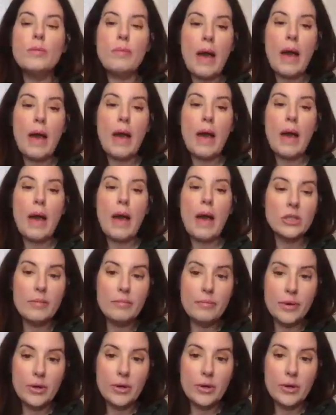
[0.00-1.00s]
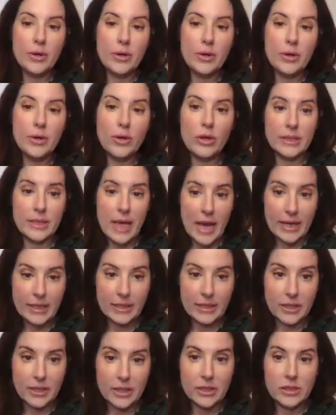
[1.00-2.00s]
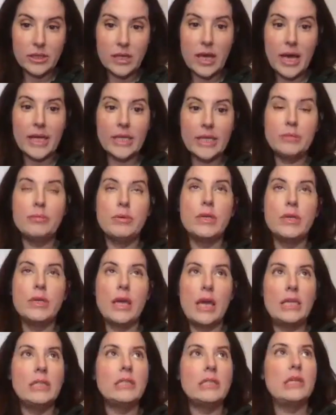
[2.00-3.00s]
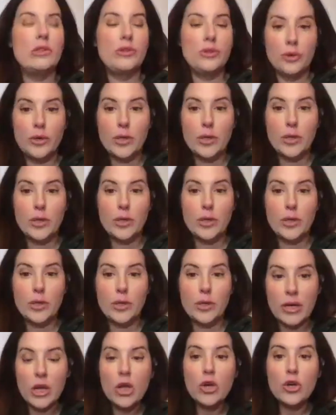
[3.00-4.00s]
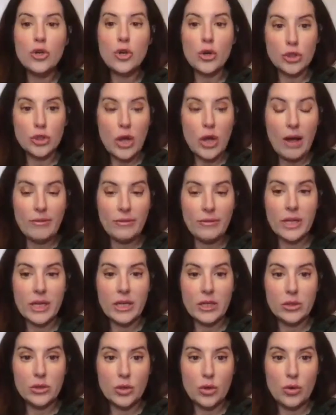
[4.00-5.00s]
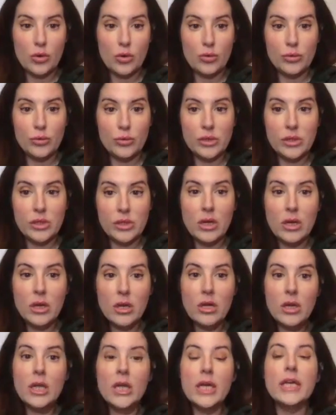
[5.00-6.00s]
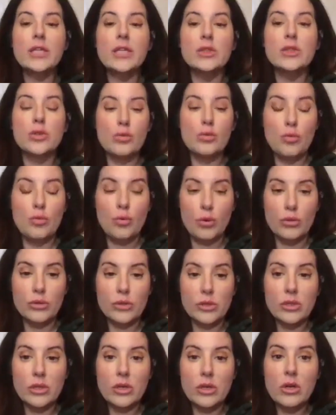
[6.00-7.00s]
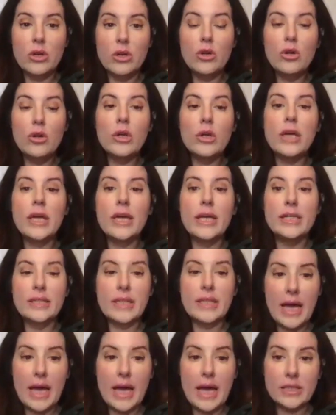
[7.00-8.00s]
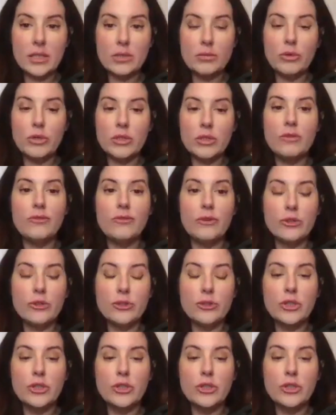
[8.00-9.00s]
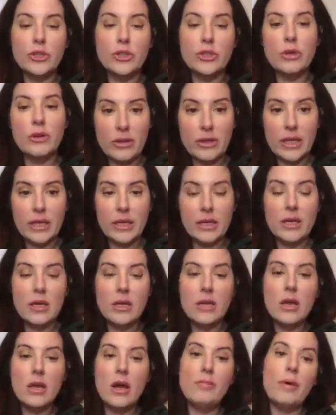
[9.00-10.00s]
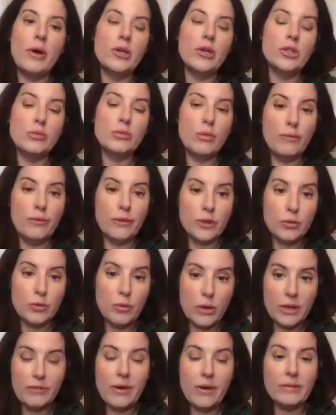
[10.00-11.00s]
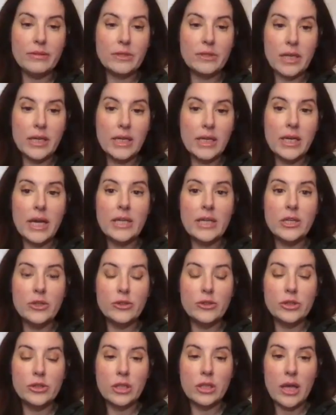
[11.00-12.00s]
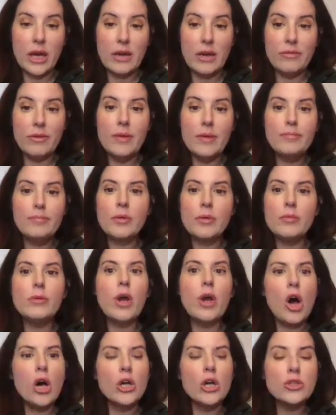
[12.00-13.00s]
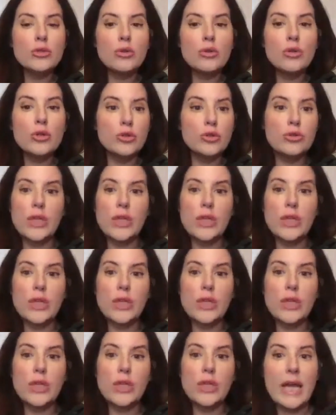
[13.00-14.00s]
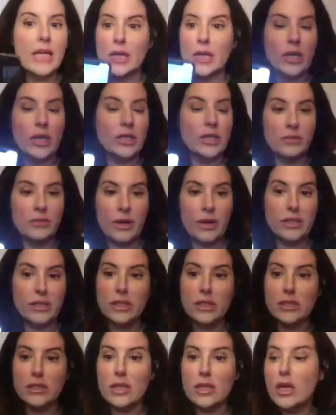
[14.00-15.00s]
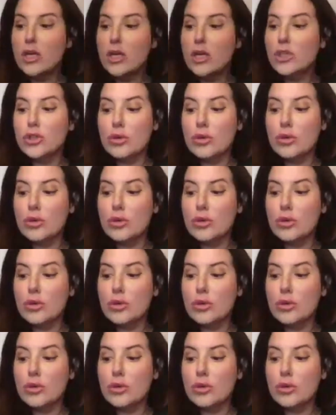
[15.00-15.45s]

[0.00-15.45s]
We passed that bill in Texas, SB 1831, no trafficking zones in schools in Texas, where it's a first degree felony, punishable for 25 to 99 years to life, but it also includes like any electronic devices.